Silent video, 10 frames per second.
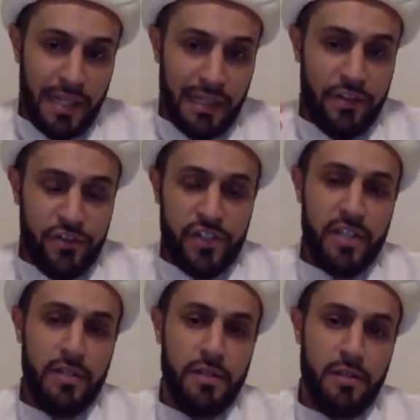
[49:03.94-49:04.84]

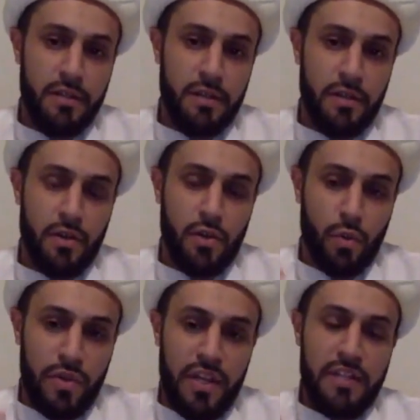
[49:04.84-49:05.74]
listen
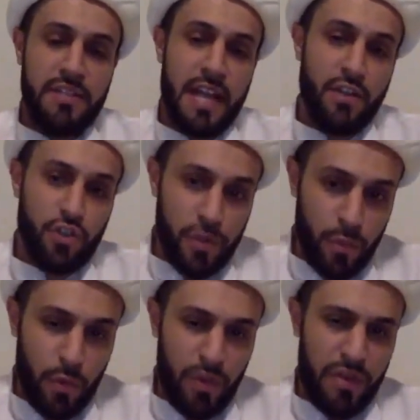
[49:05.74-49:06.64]
with the
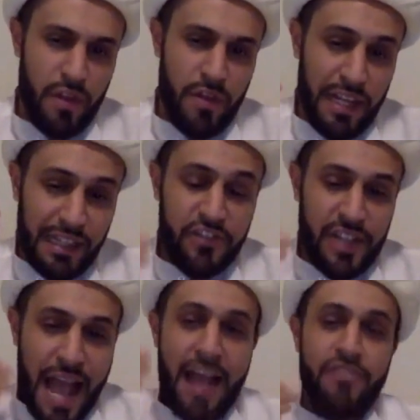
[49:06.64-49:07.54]
intention, they
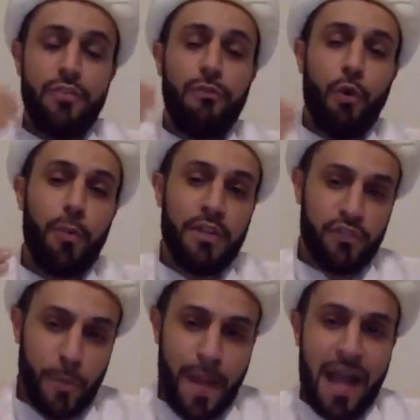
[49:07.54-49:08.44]
listen as
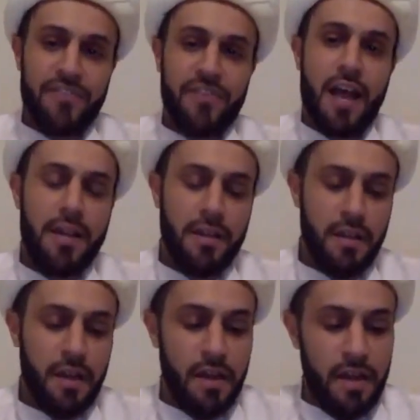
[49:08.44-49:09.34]
informants to pass
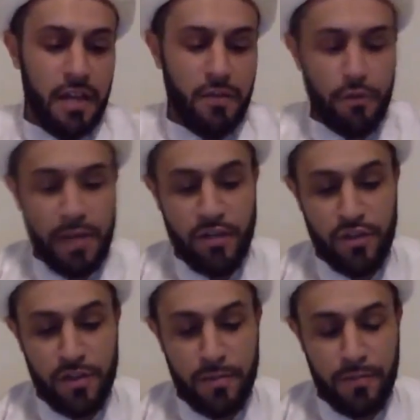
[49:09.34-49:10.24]
on
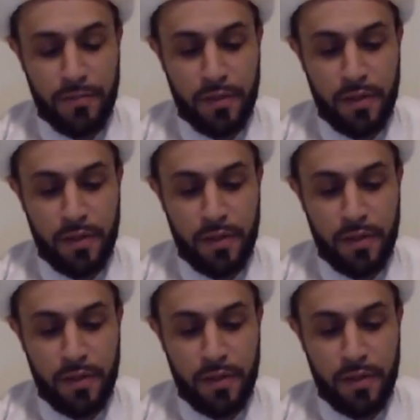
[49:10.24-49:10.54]
information.